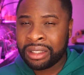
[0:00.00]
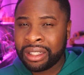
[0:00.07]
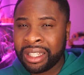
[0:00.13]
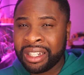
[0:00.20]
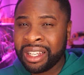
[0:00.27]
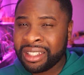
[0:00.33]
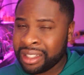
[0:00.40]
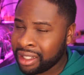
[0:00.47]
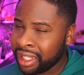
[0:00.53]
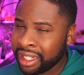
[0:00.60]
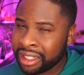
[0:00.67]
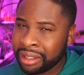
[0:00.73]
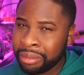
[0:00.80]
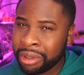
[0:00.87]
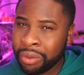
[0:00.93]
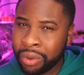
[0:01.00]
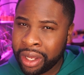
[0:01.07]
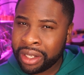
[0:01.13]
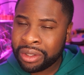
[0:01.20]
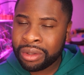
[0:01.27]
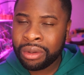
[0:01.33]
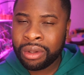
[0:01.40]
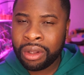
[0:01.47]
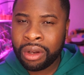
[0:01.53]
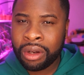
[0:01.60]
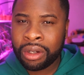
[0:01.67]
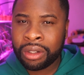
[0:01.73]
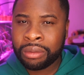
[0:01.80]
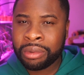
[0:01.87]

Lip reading: It doesn't like to be wet too long